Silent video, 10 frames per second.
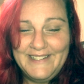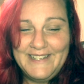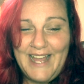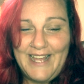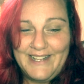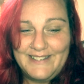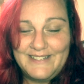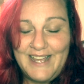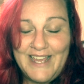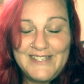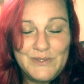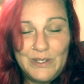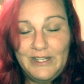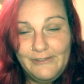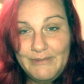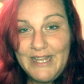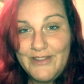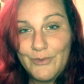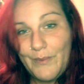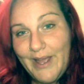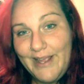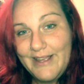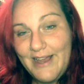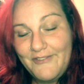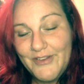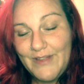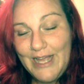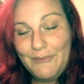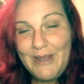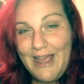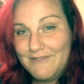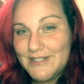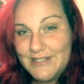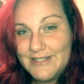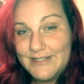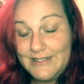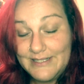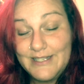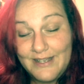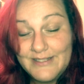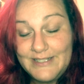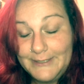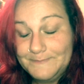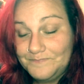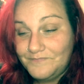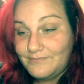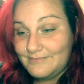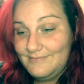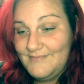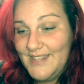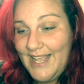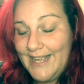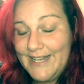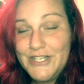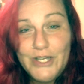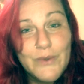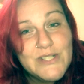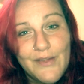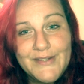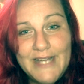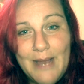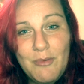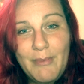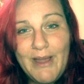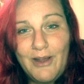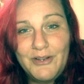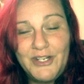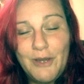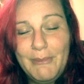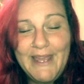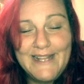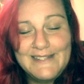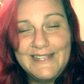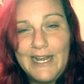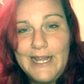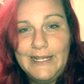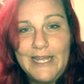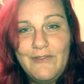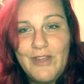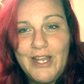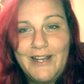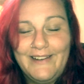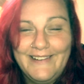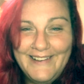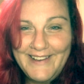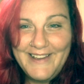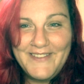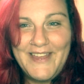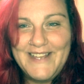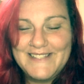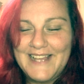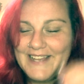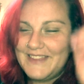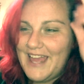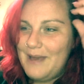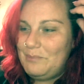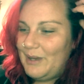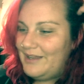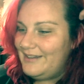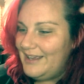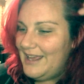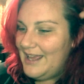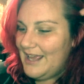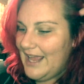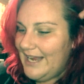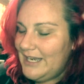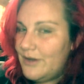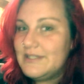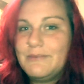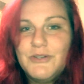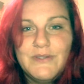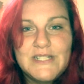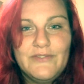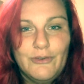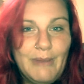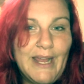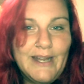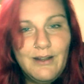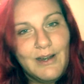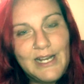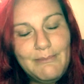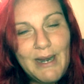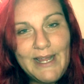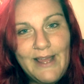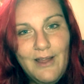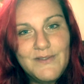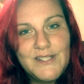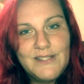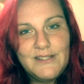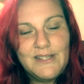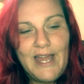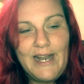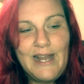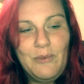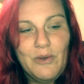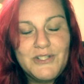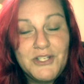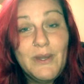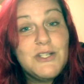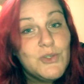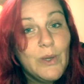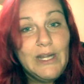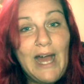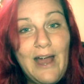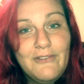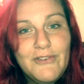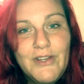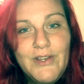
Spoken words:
And he's going to love me either way. I feel like we have discussed it. And he jokes all the time about, me getting skinny and leaving and things like that. But he knows I'm doing this for me and not anybody else. And I want to enjoy life.